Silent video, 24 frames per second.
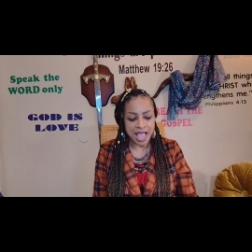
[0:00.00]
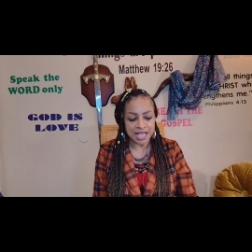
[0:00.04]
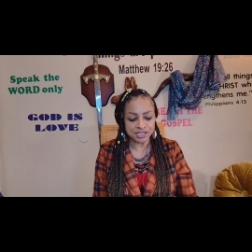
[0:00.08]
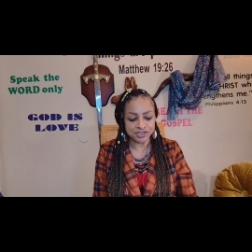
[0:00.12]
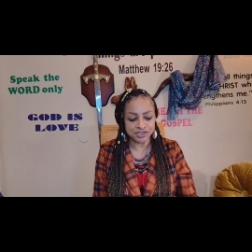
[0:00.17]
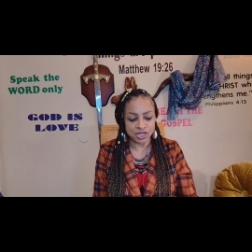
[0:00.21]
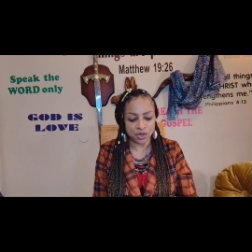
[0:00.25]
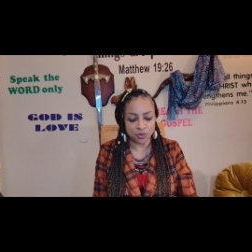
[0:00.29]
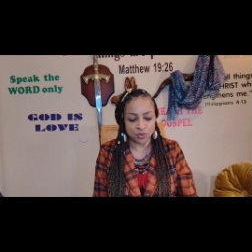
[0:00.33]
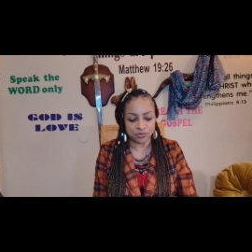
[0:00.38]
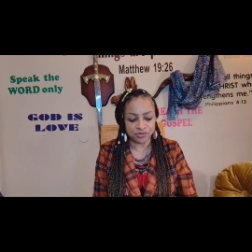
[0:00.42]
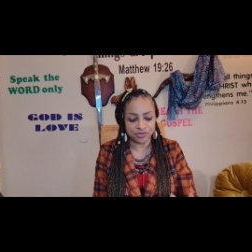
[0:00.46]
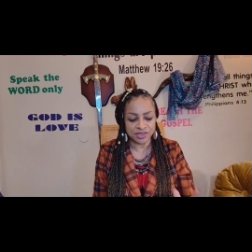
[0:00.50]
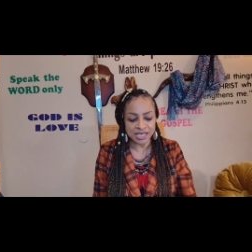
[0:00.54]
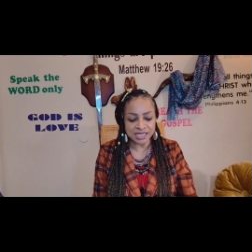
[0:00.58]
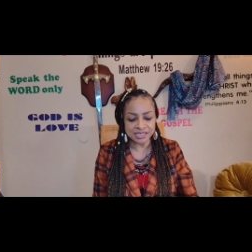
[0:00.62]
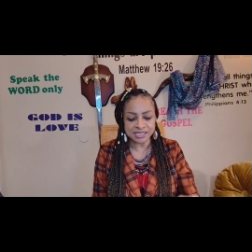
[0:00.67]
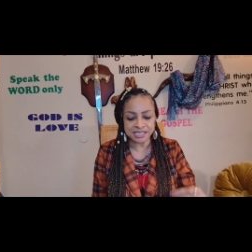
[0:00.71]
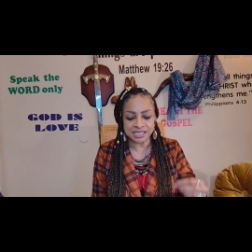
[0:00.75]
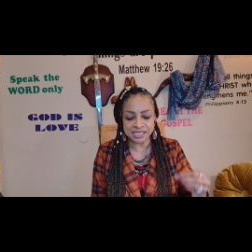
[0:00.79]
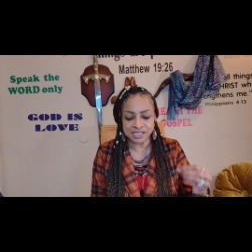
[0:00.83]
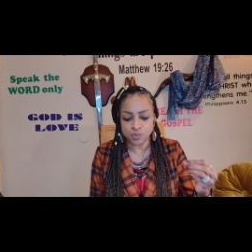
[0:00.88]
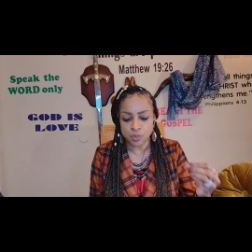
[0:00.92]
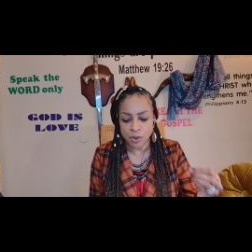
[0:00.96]
And so
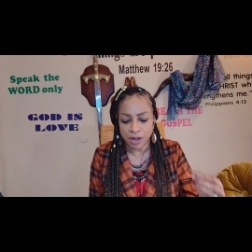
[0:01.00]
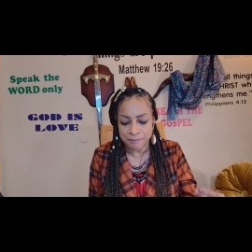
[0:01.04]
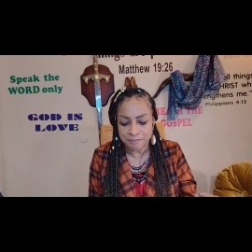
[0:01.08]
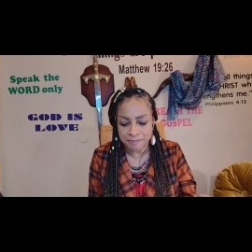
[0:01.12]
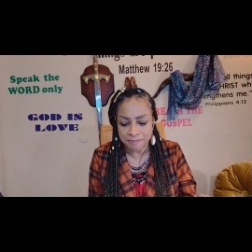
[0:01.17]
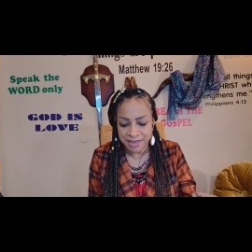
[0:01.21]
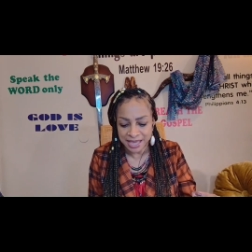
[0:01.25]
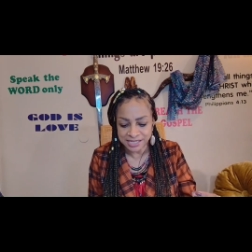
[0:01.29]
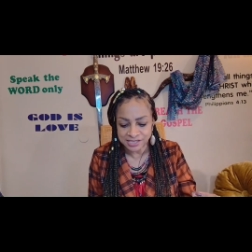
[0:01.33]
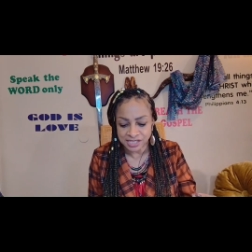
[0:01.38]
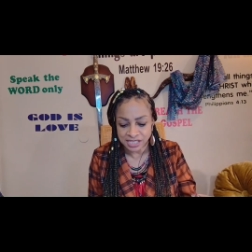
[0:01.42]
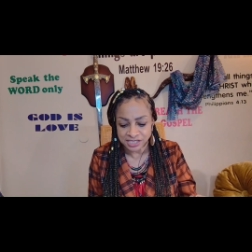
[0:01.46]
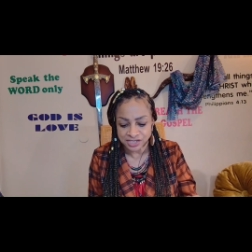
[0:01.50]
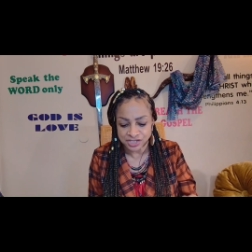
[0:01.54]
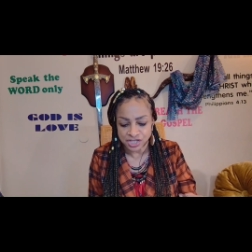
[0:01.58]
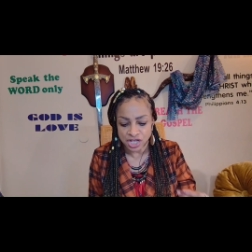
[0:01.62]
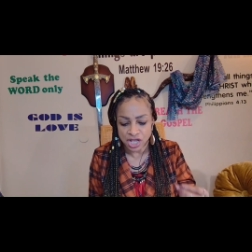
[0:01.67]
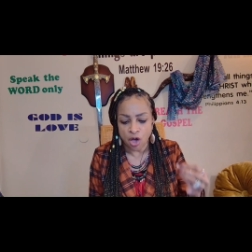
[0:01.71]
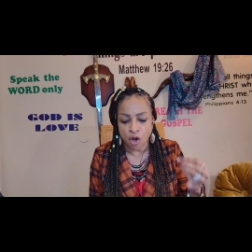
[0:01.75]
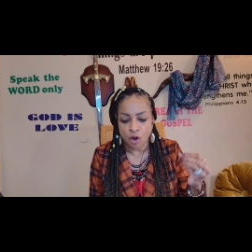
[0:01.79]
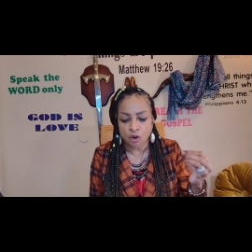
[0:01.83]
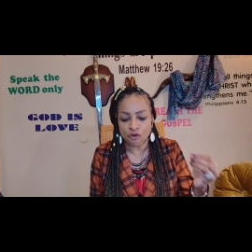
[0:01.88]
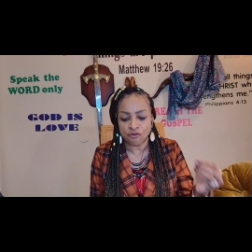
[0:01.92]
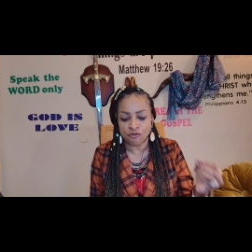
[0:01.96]
this is what makes us
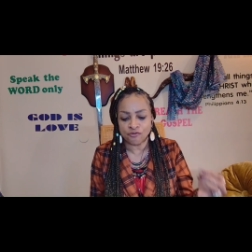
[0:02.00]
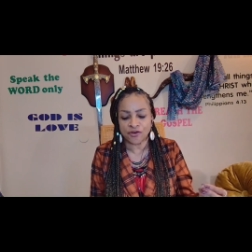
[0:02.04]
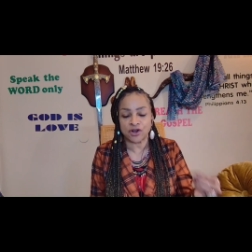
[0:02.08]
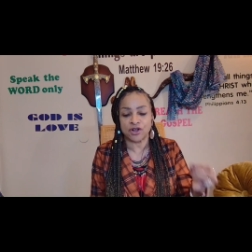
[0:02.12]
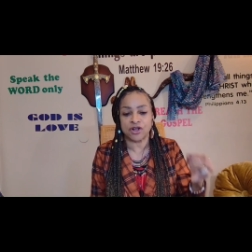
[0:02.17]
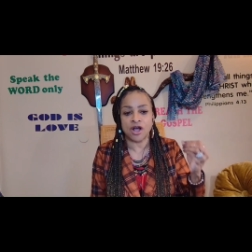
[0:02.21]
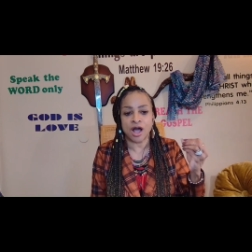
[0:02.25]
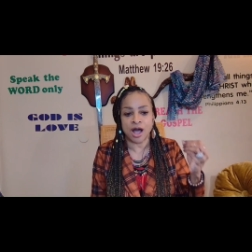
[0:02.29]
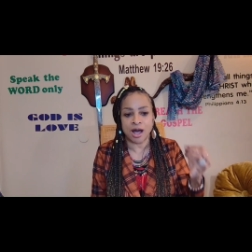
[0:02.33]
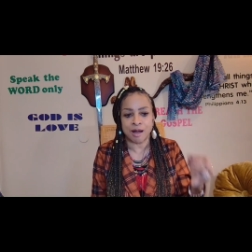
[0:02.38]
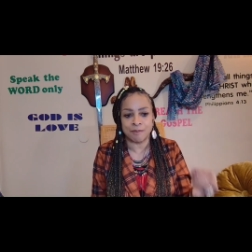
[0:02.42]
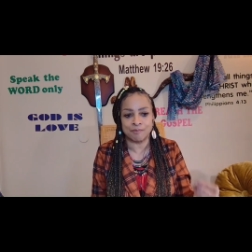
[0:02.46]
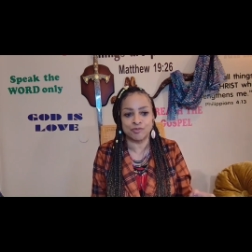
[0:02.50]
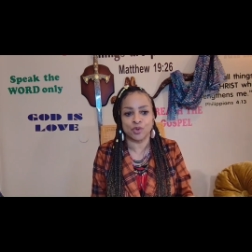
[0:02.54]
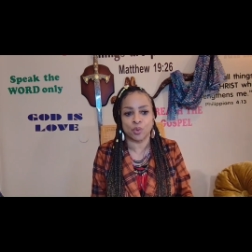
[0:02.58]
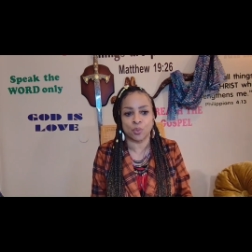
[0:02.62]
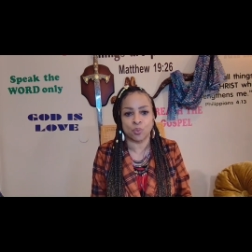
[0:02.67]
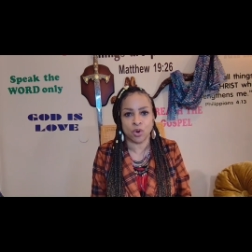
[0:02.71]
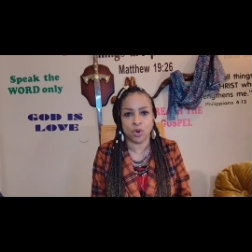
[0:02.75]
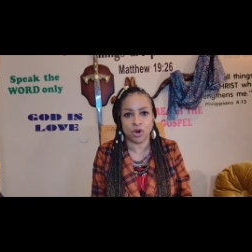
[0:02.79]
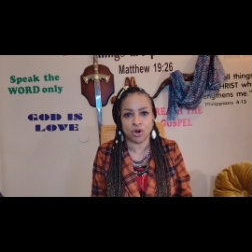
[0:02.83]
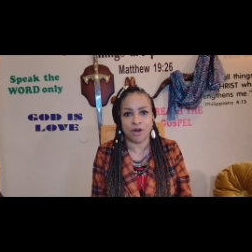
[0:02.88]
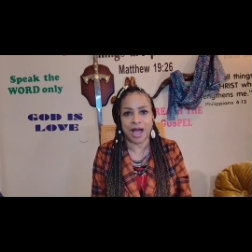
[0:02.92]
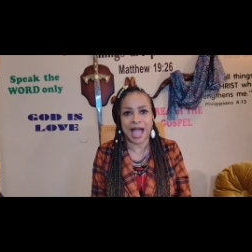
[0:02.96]
overcome the
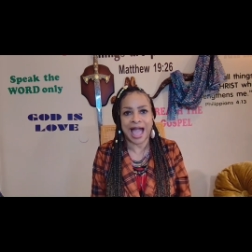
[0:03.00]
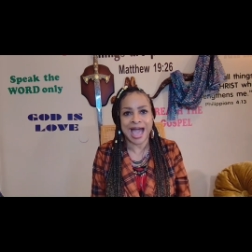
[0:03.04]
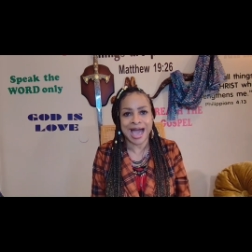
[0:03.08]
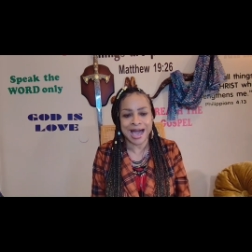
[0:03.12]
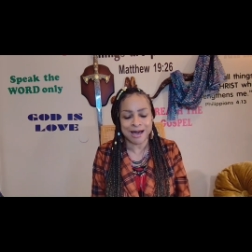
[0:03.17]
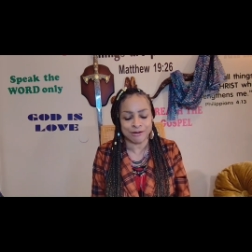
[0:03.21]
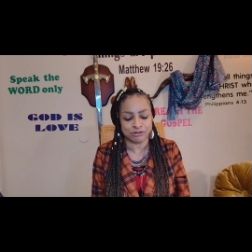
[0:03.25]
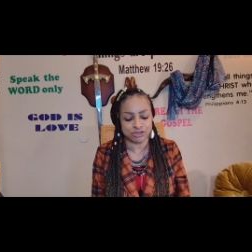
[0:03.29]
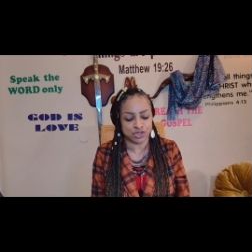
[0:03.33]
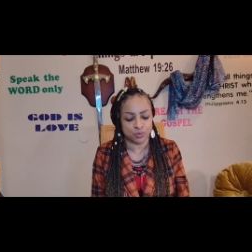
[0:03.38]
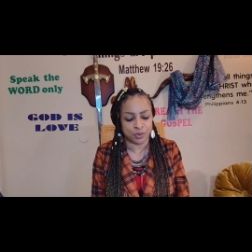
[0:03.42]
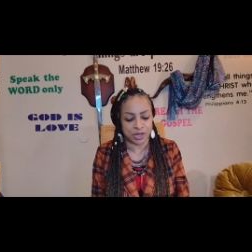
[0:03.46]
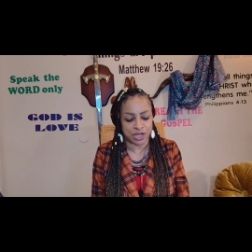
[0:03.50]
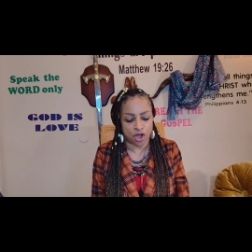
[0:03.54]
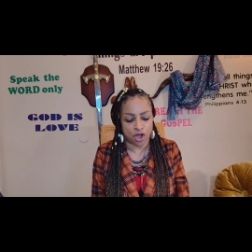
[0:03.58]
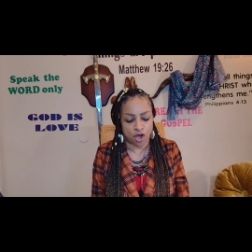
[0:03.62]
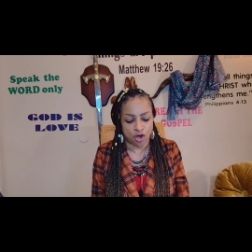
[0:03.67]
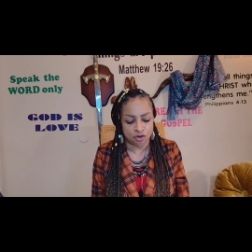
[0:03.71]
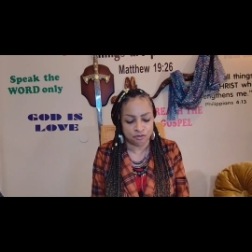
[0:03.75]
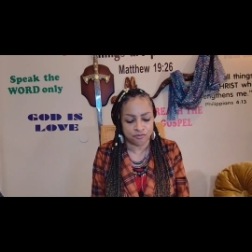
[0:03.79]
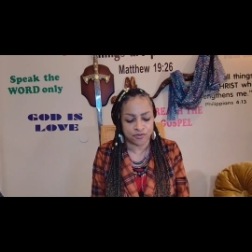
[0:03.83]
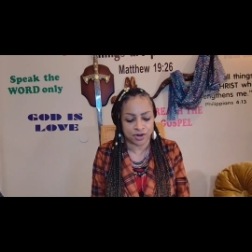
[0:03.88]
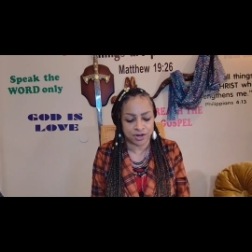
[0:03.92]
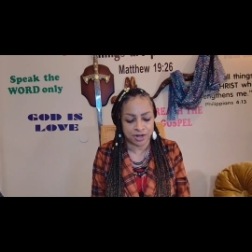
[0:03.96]
world. How do we
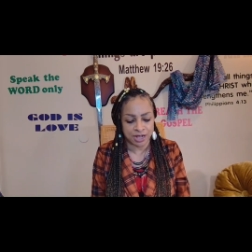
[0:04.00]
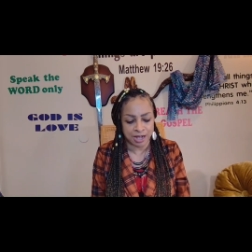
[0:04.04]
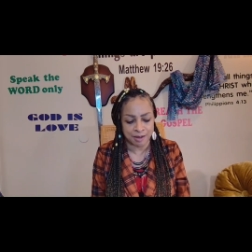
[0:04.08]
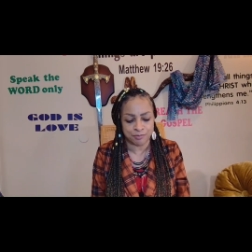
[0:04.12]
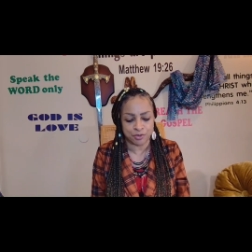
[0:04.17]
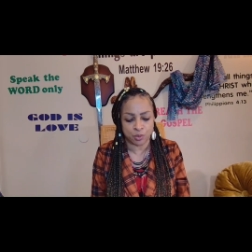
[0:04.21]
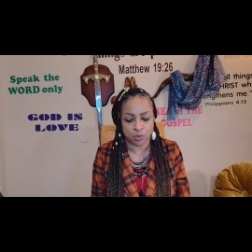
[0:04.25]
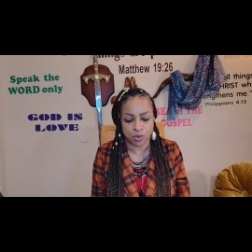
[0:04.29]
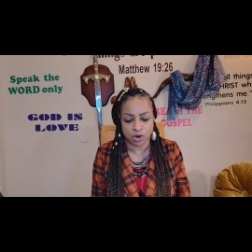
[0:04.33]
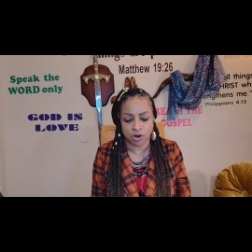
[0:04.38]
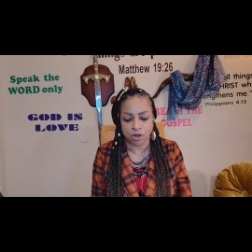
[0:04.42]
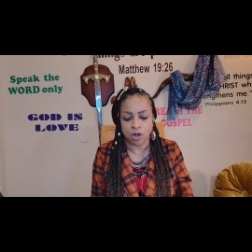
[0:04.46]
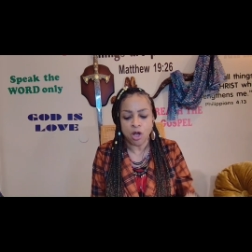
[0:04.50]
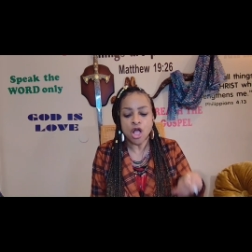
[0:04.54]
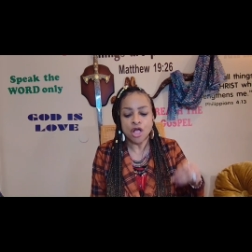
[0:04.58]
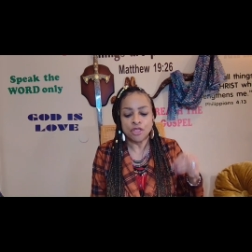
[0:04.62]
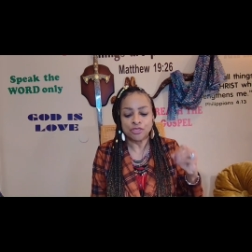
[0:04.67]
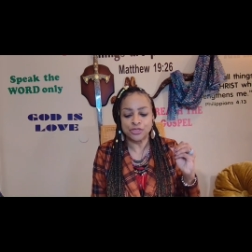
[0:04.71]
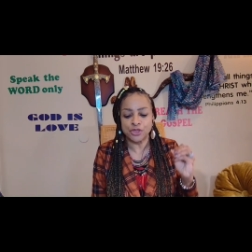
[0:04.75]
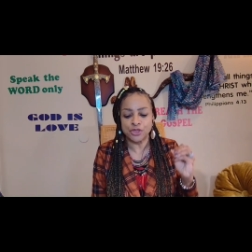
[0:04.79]
overcome the world?